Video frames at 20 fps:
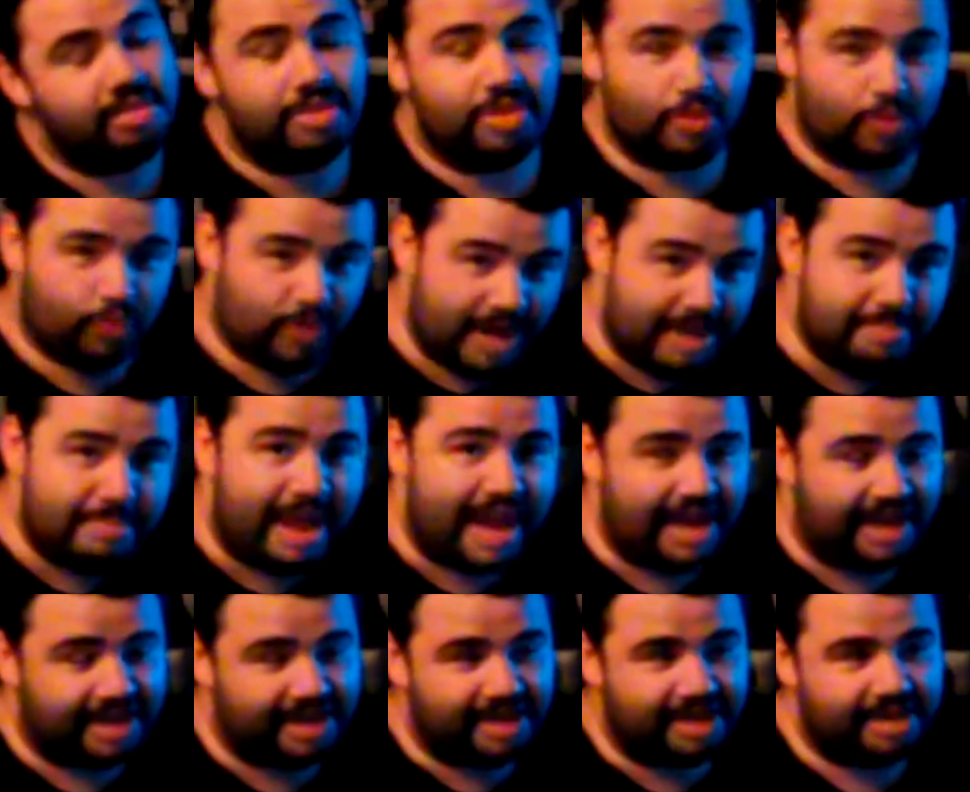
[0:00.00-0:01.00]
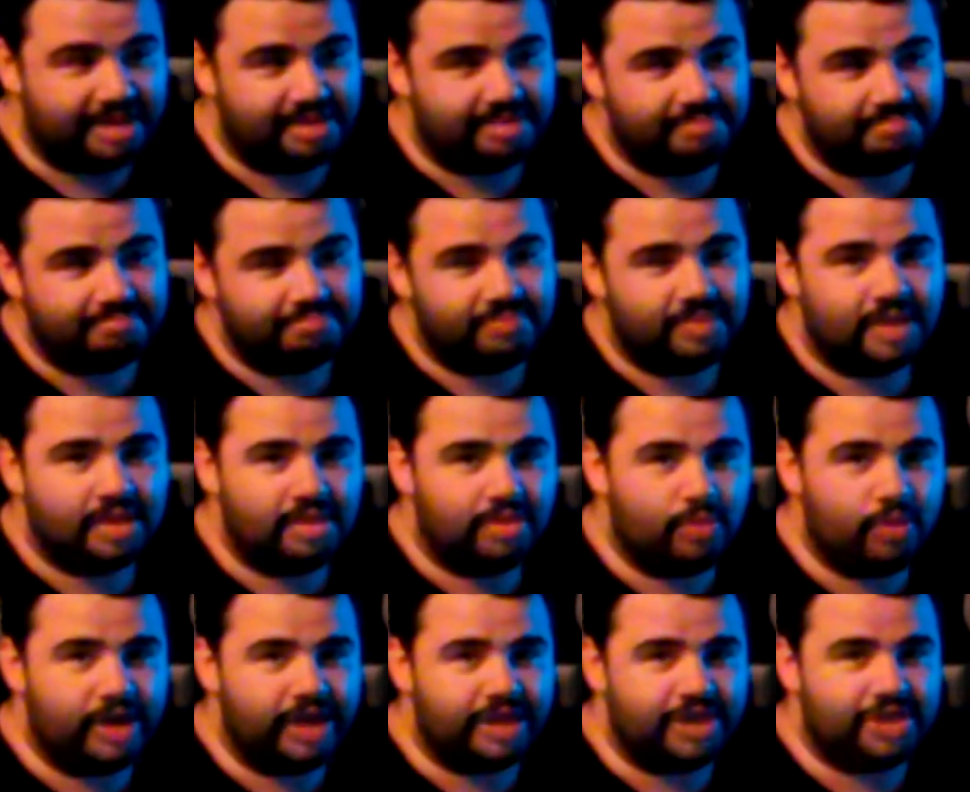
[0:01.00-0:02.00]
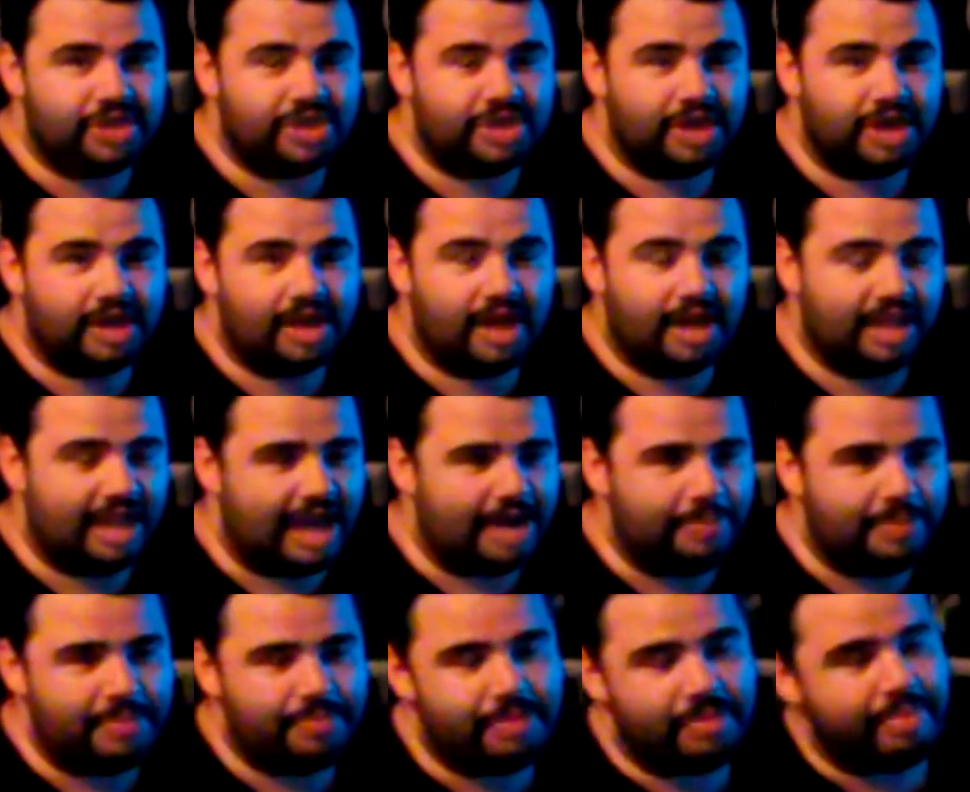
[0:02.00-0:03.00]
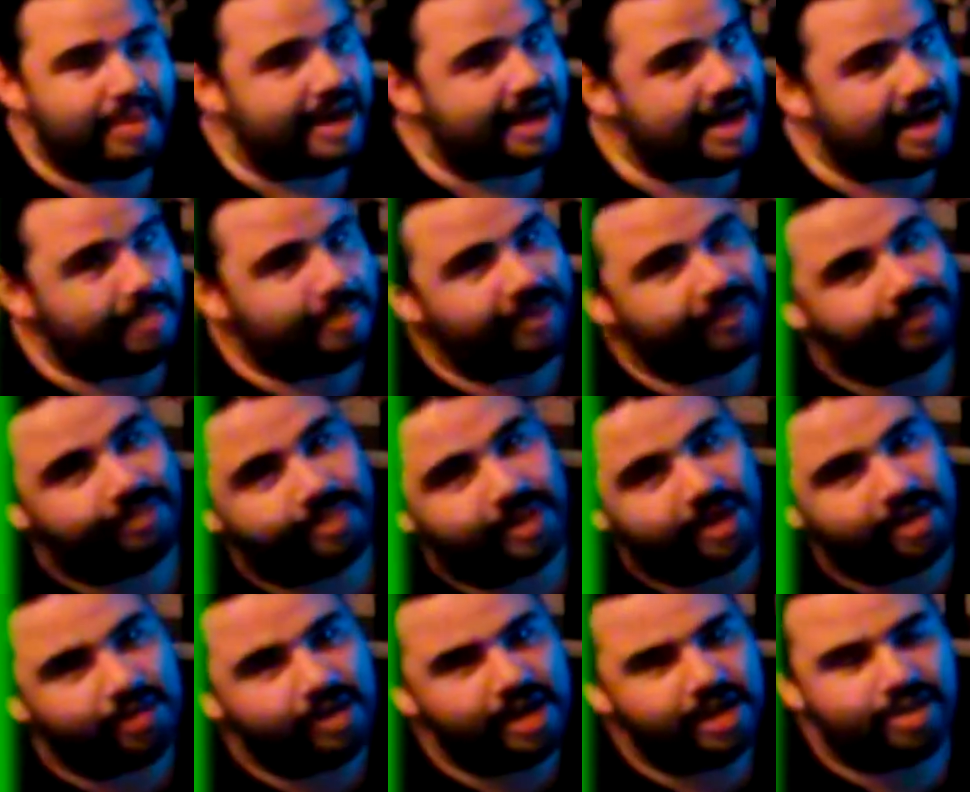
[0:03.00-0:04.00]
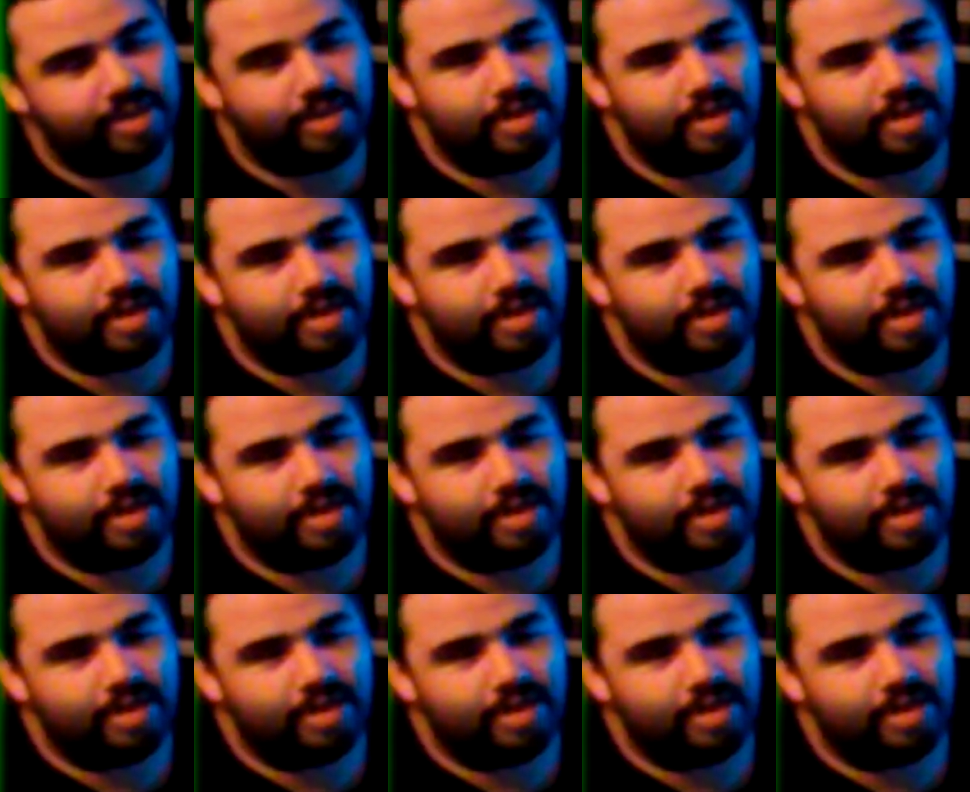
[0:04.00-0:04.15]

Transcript: the remake, which a lot of people may not be familiar with,